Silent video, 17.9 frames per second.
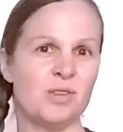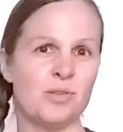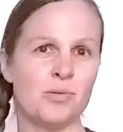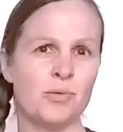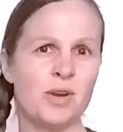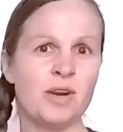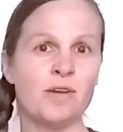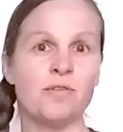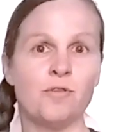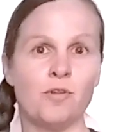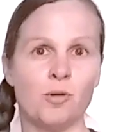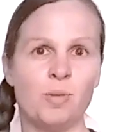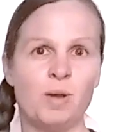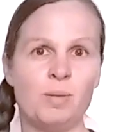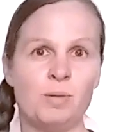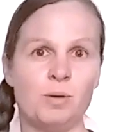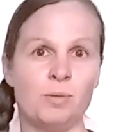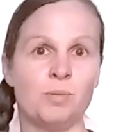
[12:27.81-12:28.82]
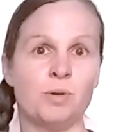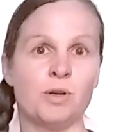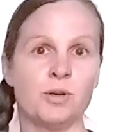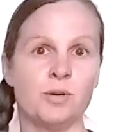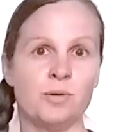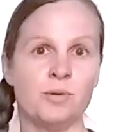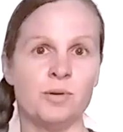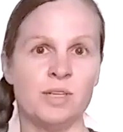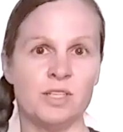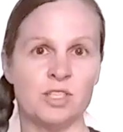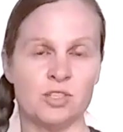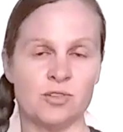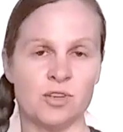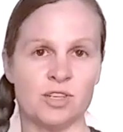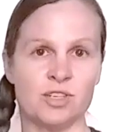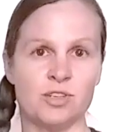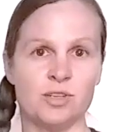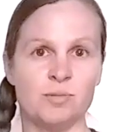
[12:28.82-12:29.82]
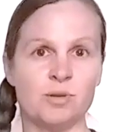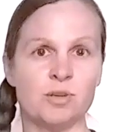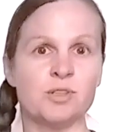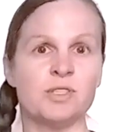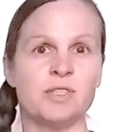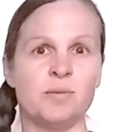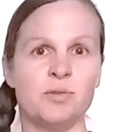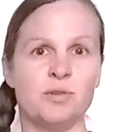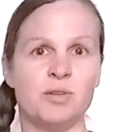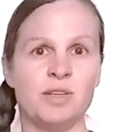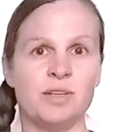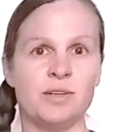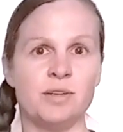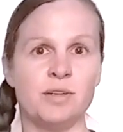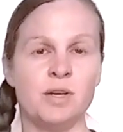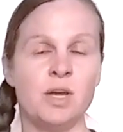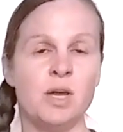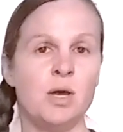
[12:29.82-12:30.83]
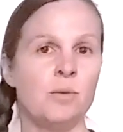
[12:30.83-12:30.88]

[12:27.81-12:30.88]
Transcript: 3 or 4 people per instructor and per simulator,